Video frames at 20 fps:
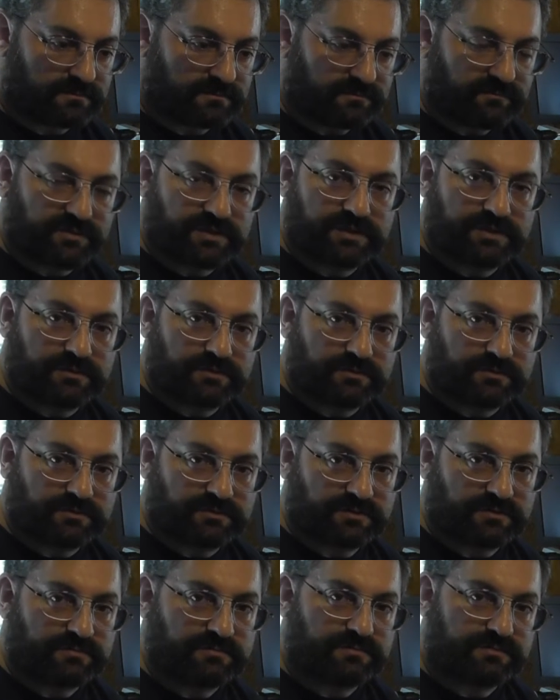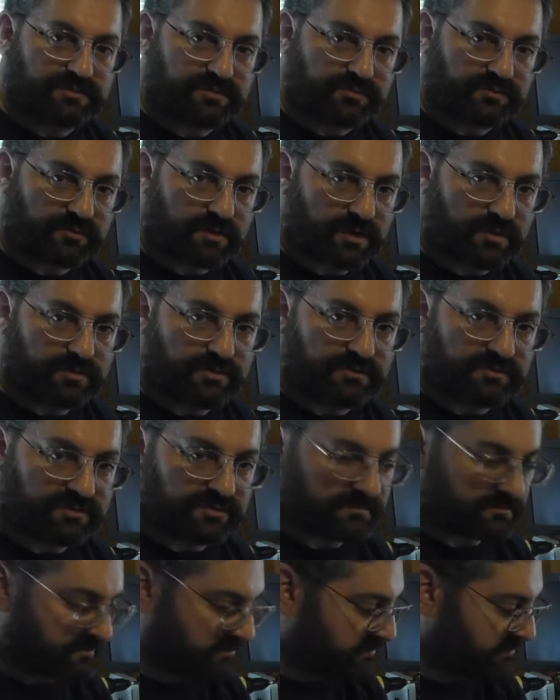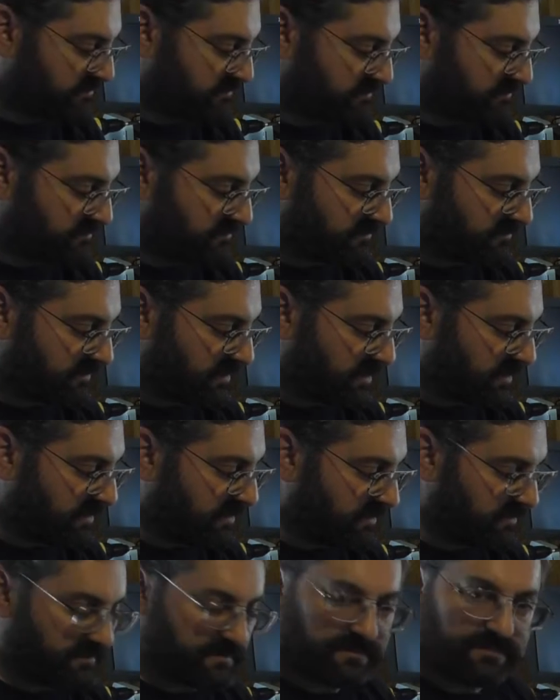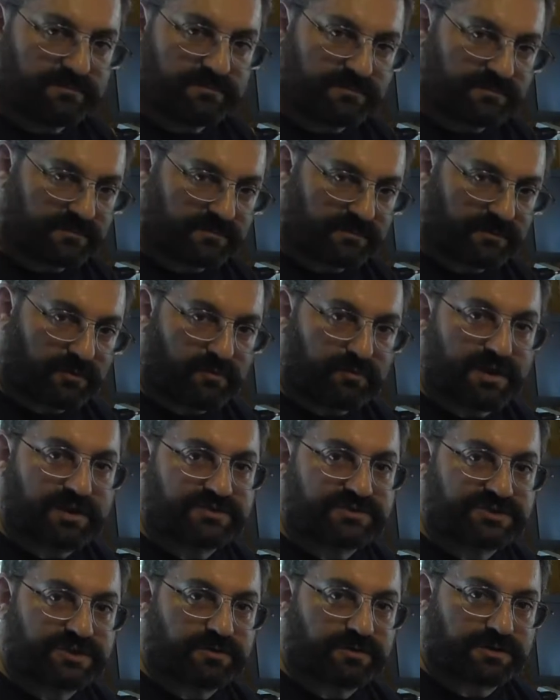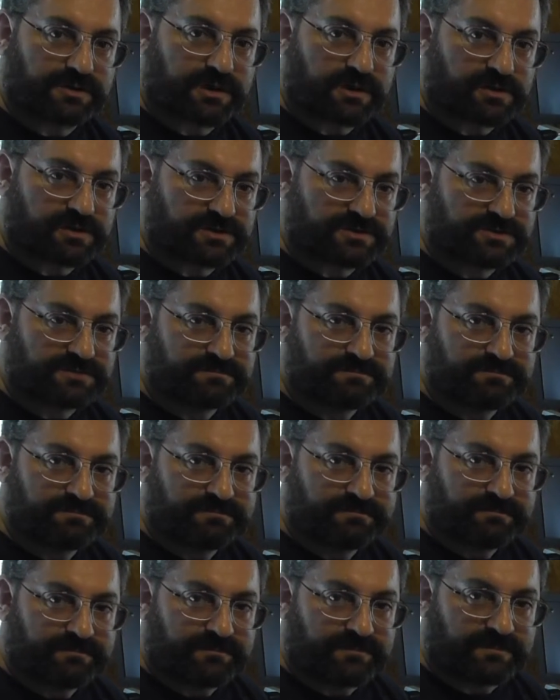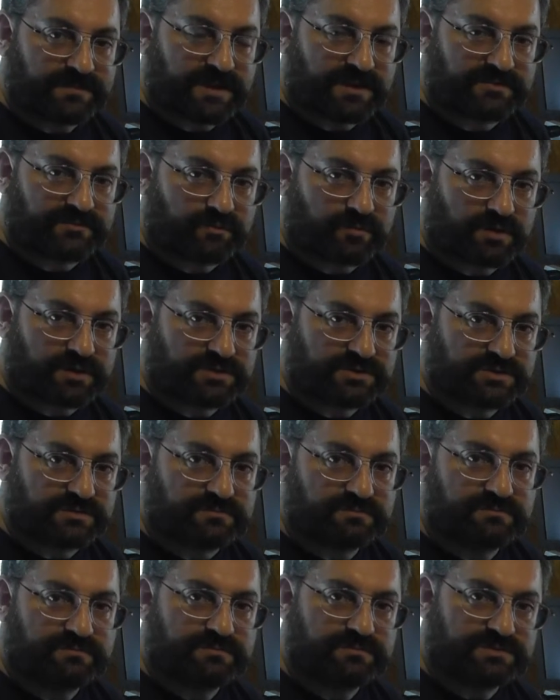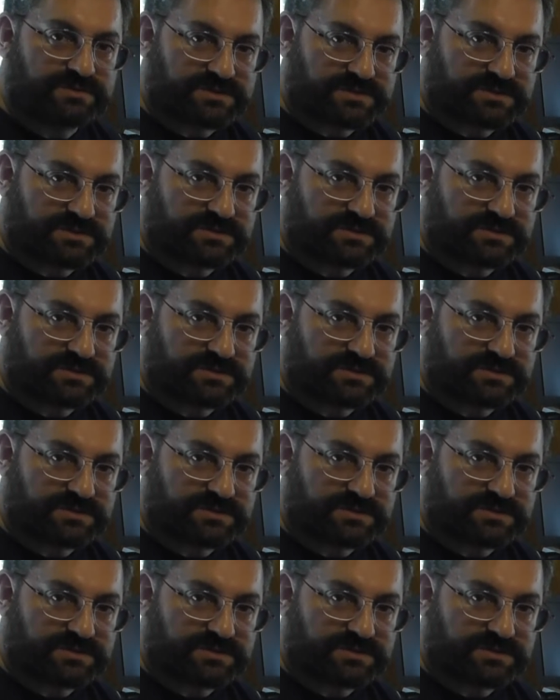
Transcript: videos and subscribers, and it's all about sharing knowledge. Thanks for watching. See you